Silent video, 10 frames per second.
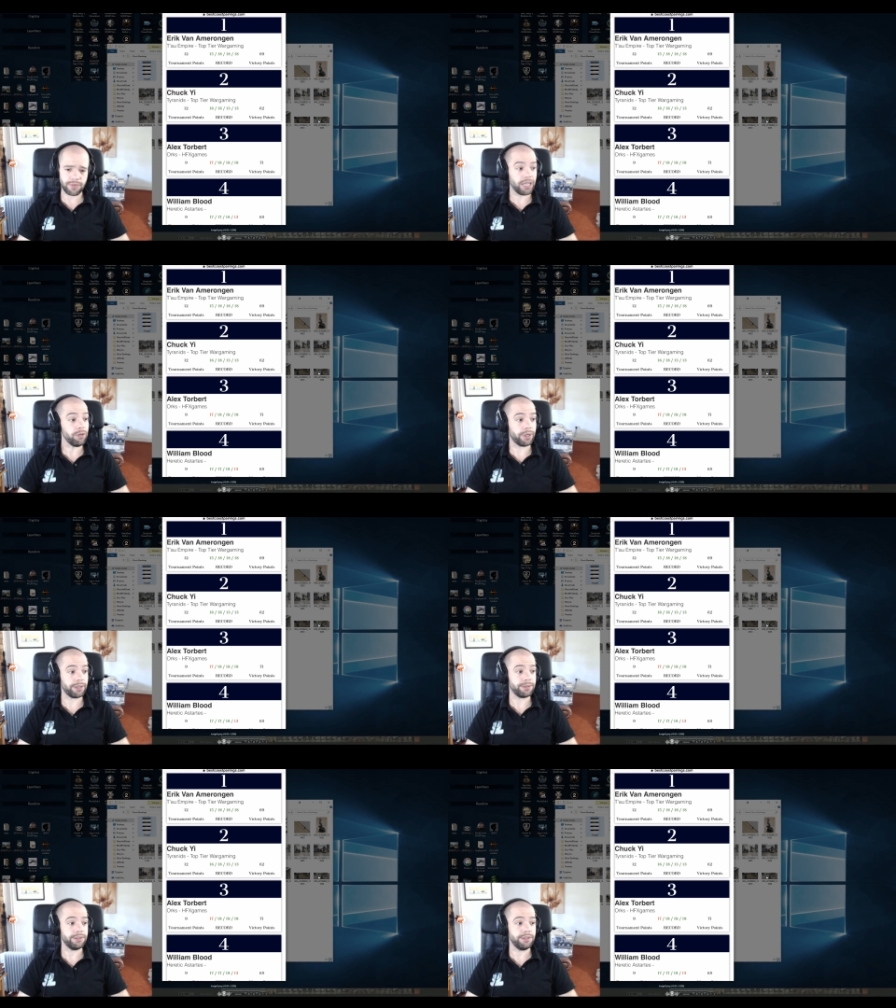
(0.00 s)

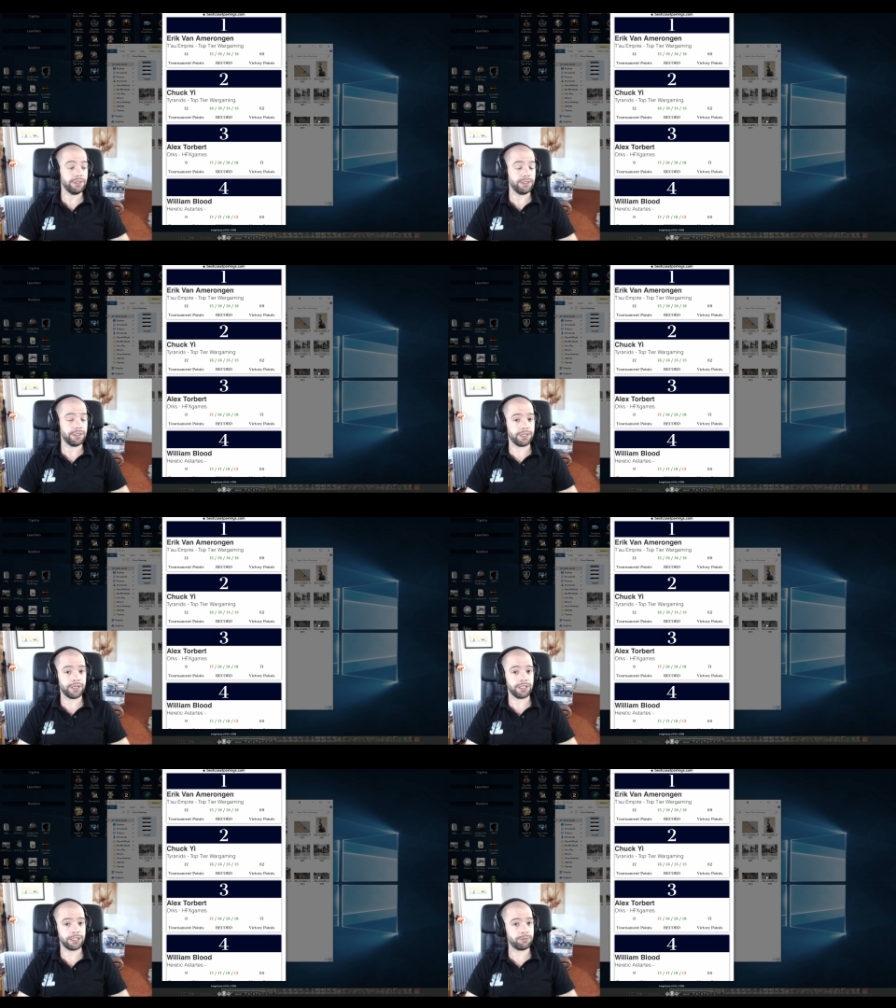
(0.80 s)
Anyway,
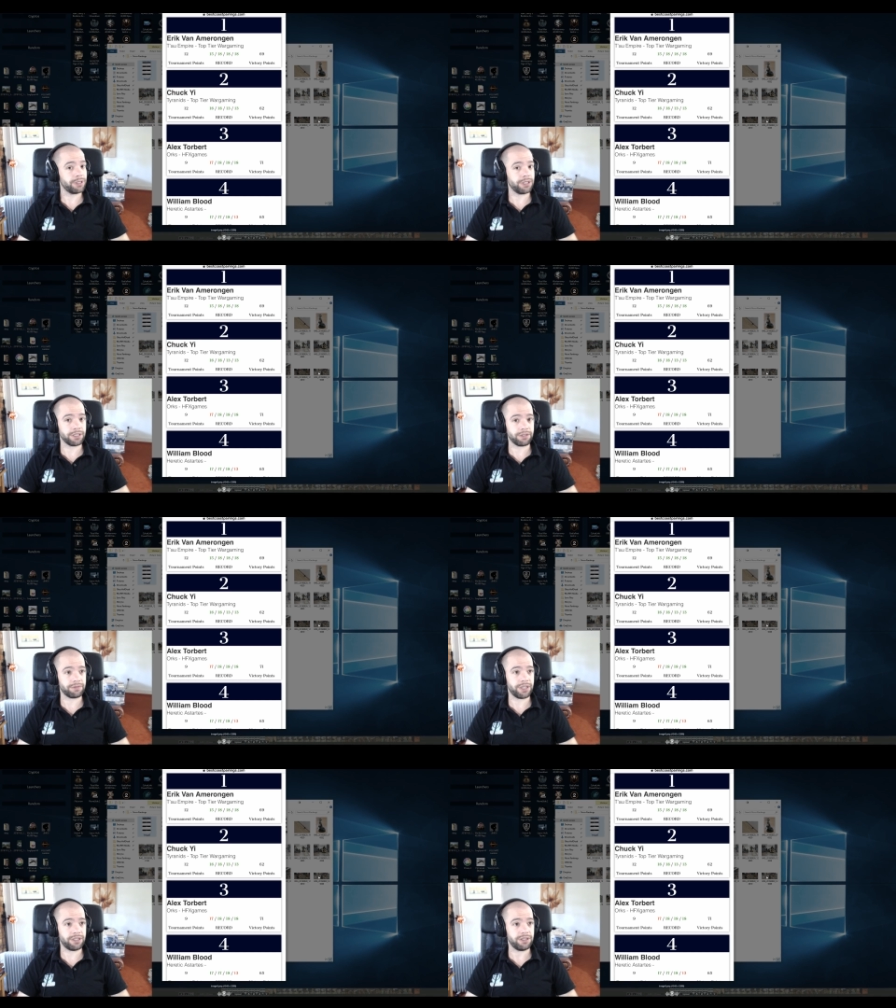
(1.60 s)
uh, there's a big Glass
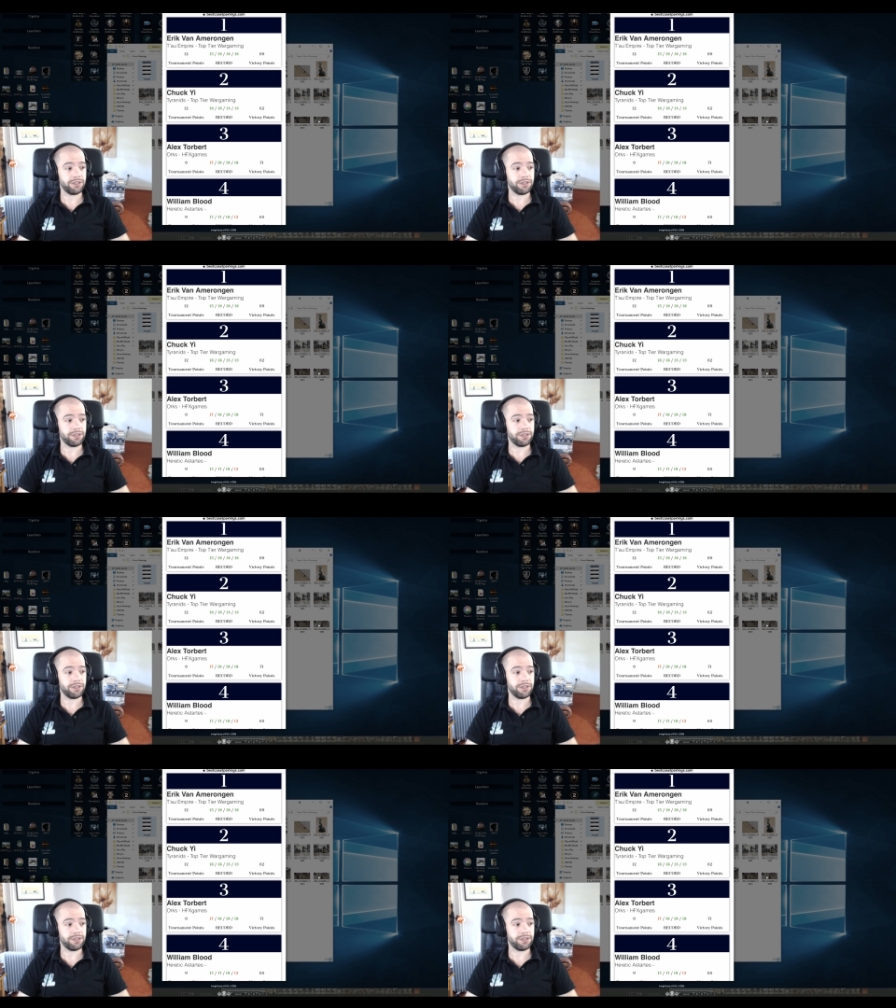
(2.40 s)
Half Dead.